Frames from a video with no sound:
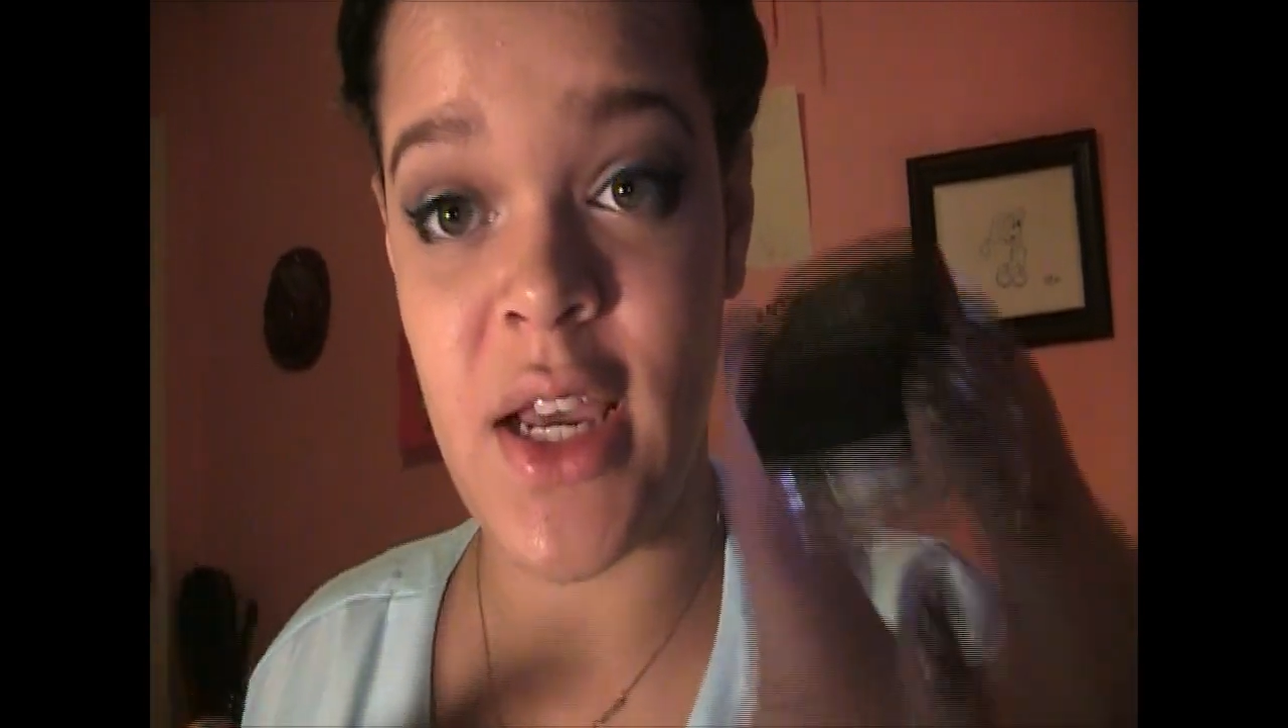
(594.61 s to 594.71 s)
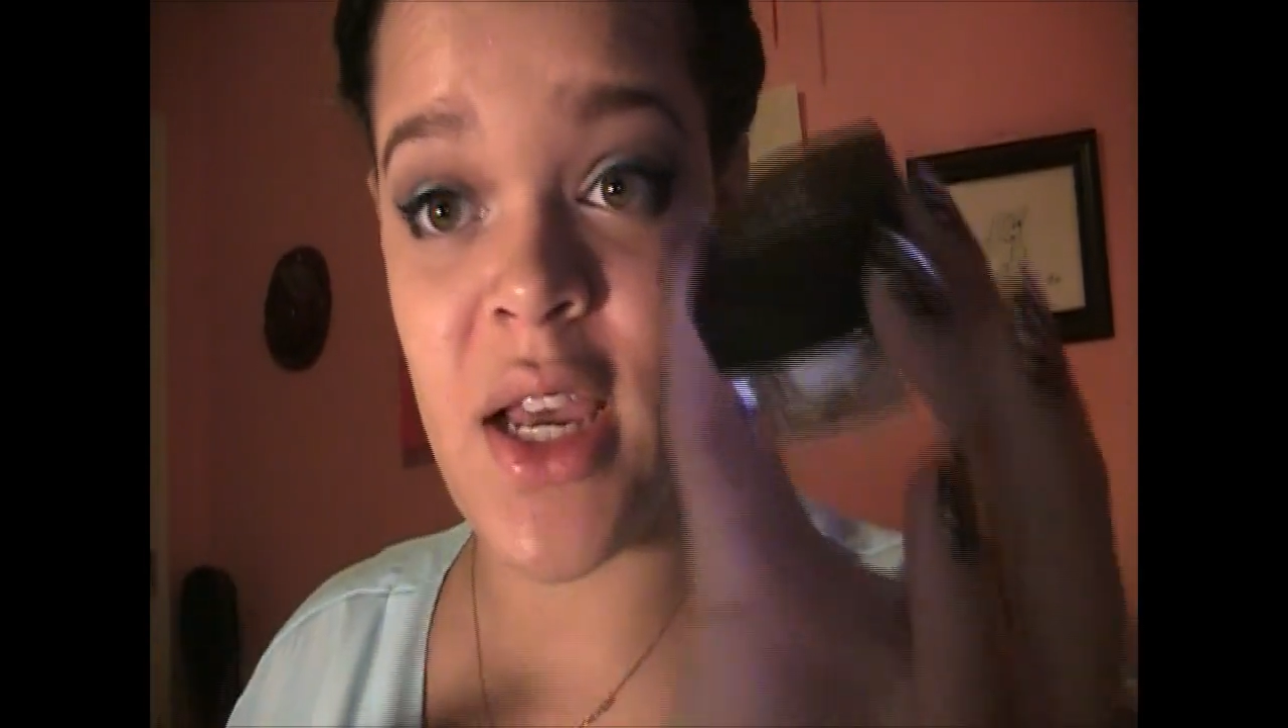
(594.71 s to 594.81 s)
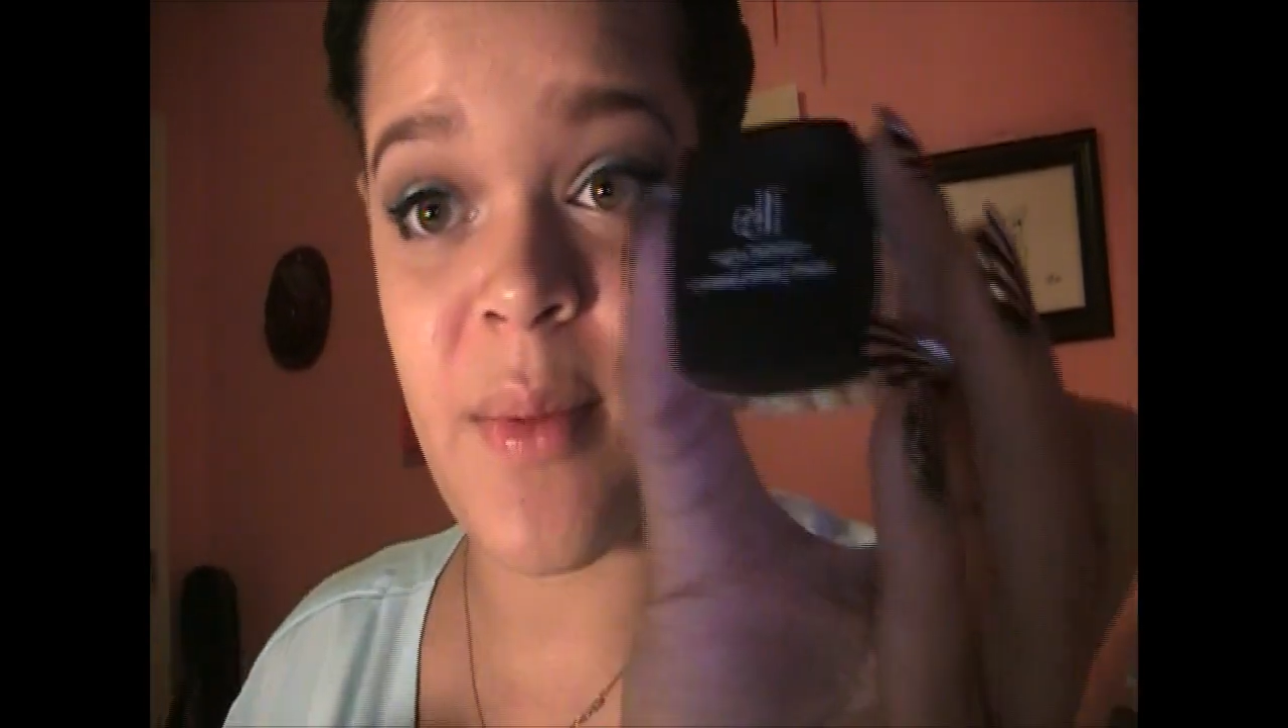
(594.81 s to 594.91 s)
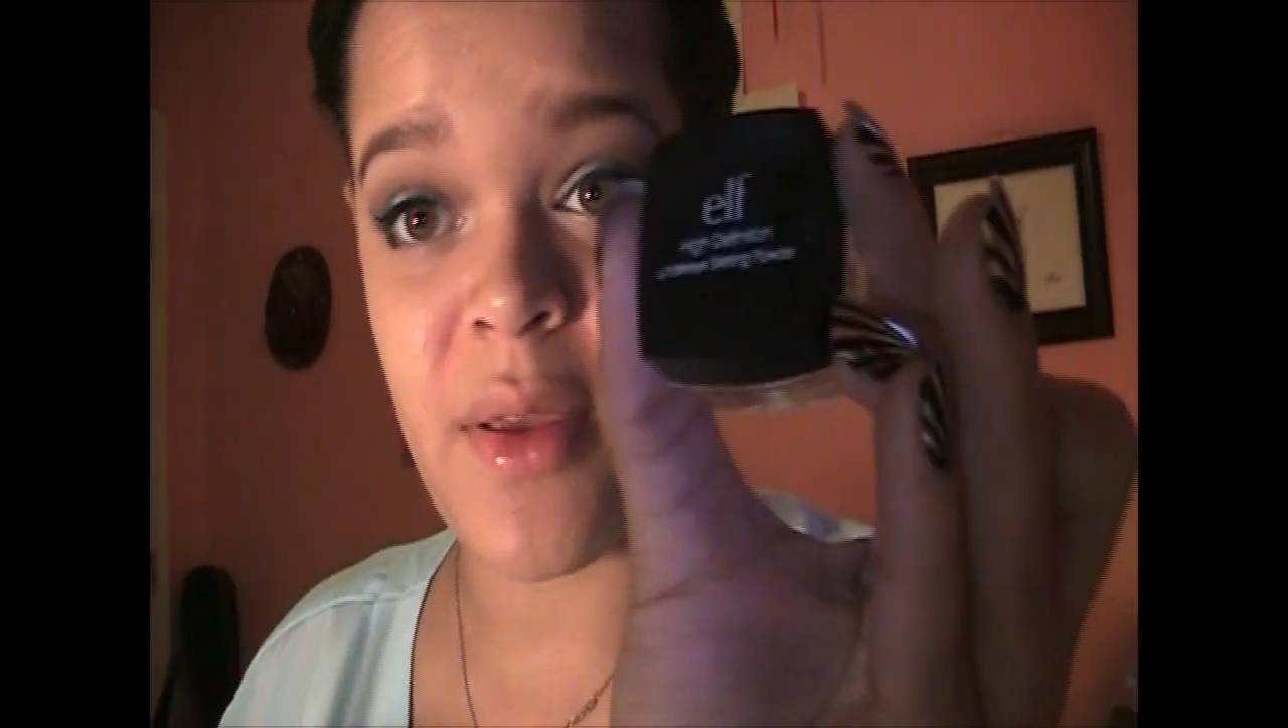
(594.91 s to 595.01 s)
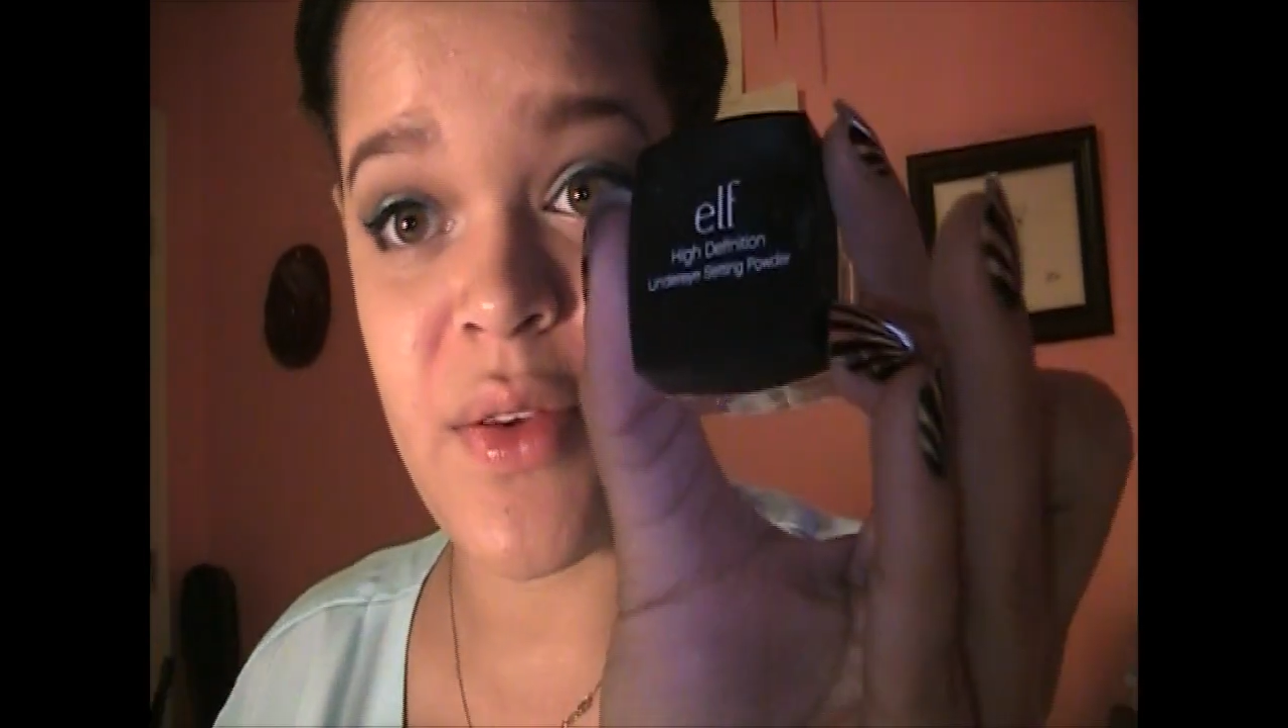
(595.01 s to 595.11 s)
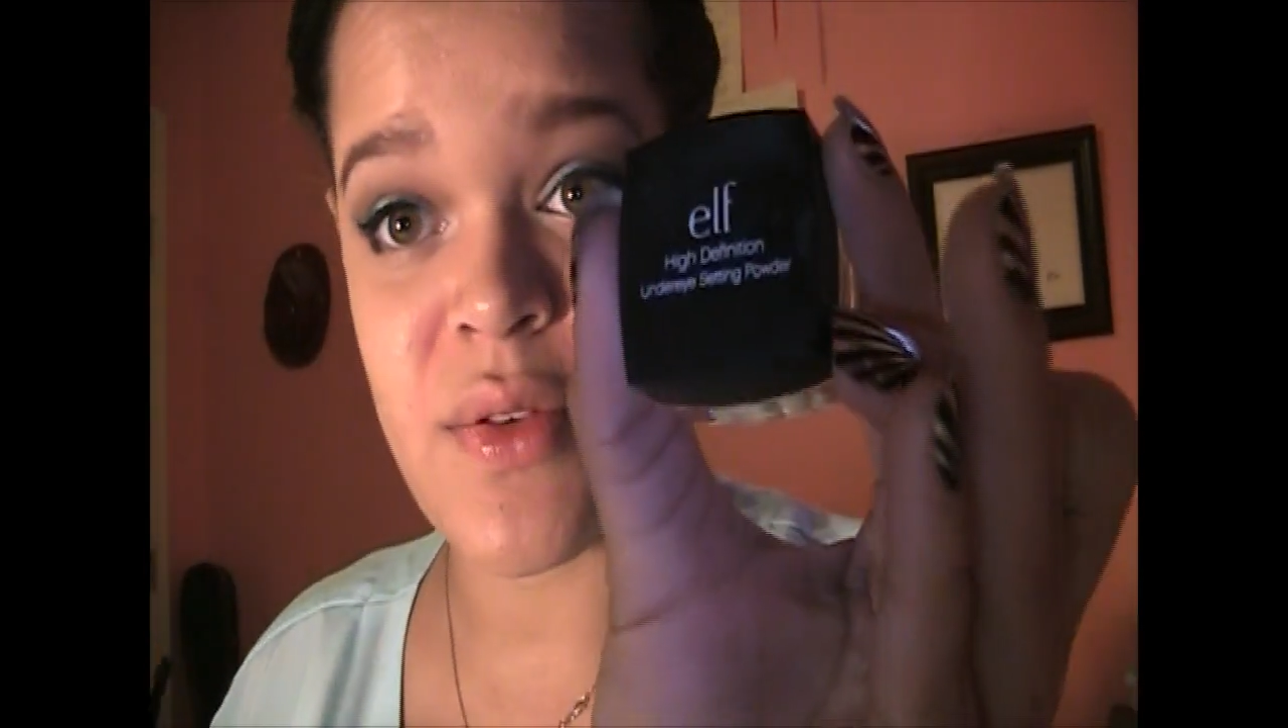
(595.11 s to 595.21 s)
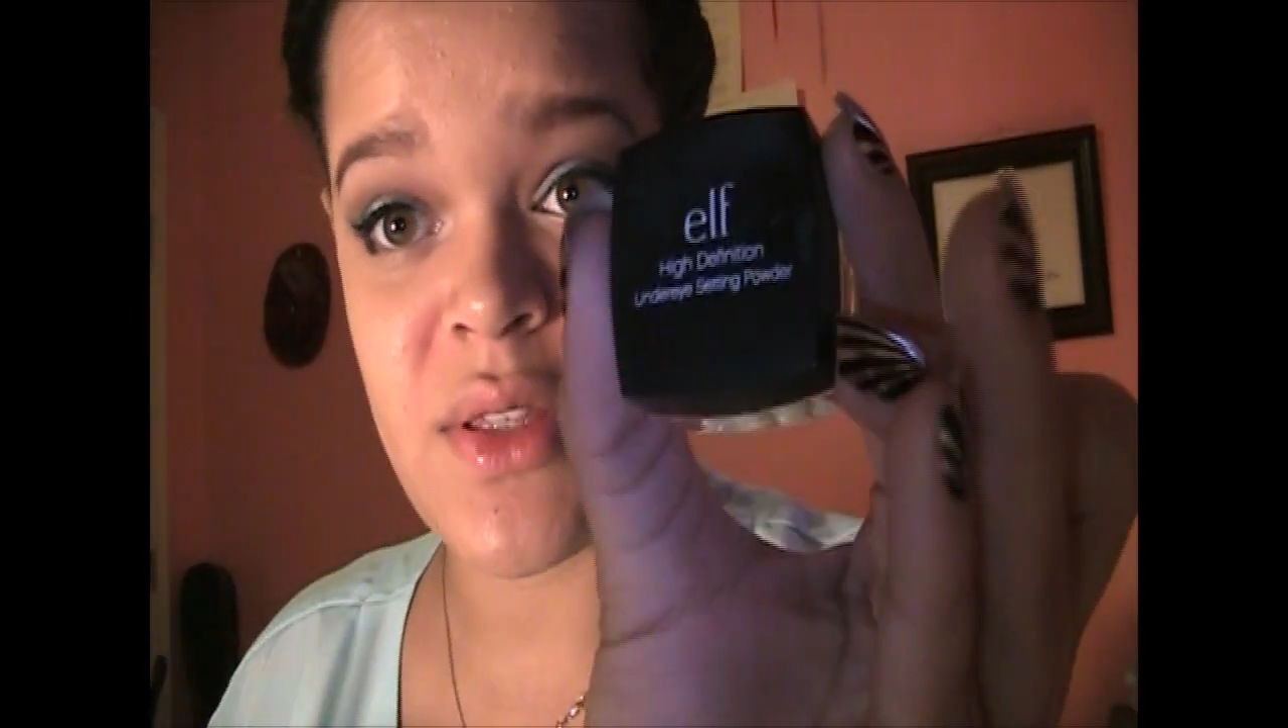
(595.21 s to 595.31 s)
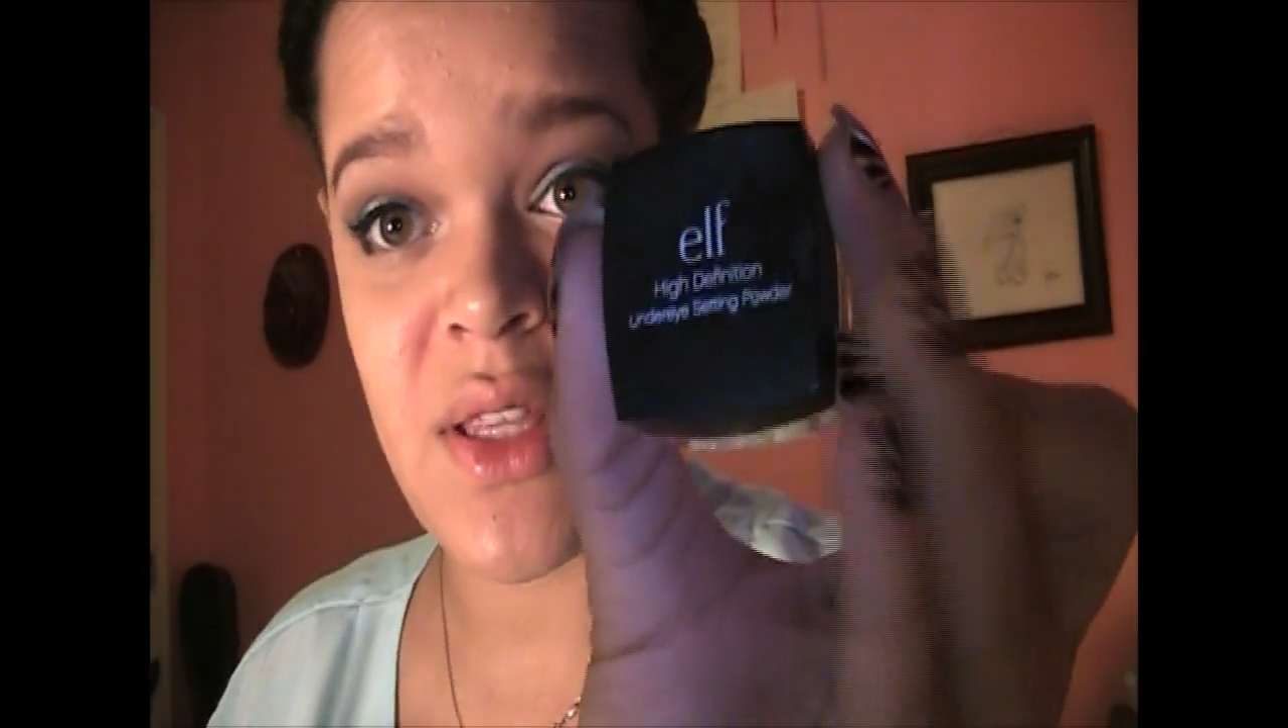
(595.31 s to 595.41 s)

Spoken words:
I use